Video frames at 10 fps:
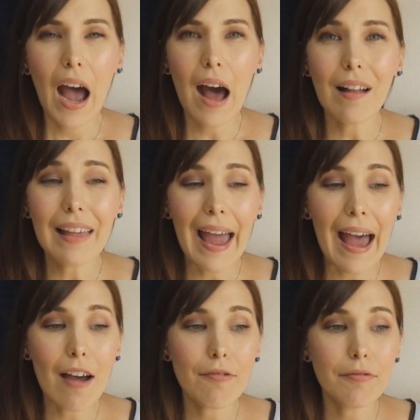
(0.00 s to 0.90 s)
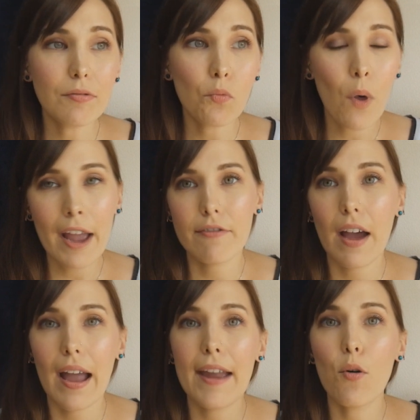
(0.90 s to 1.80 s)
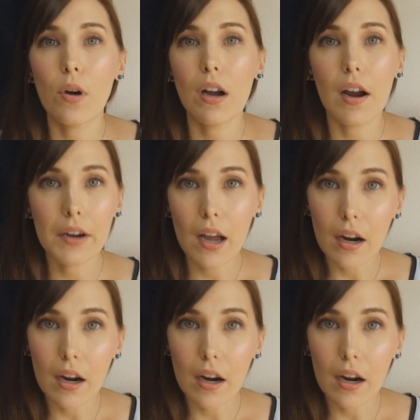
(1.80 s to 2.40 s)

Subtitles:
I'll have Wi-Fi or a